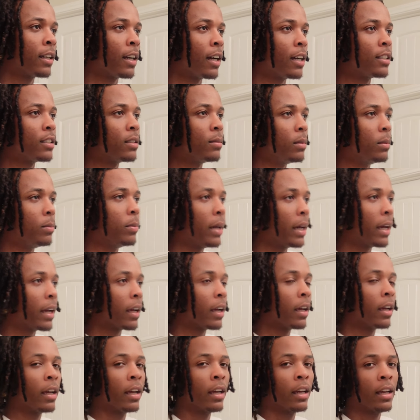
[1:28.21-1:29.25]
I should be back
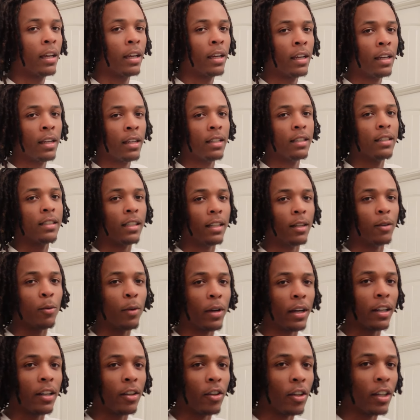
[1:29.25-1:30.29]
to the
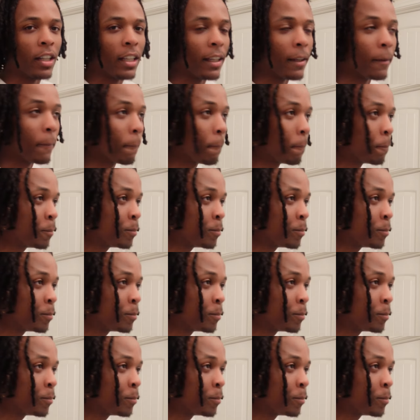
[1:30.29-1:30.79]
regular link.